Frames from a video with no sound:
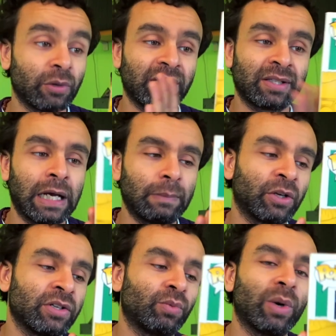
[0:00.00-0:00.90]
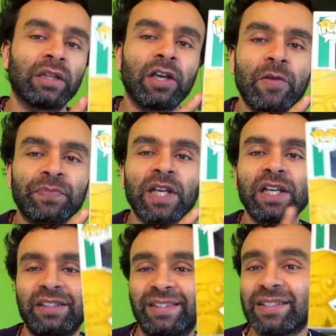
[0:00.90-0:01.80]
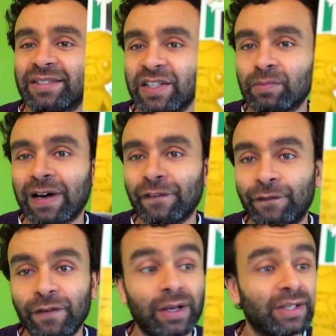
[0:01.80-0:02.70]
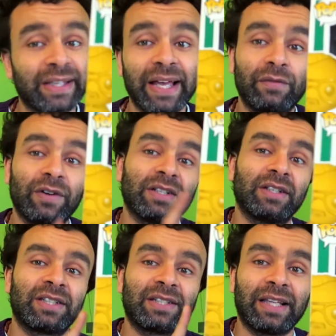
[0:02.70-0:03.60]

so excited because one, this is my first ever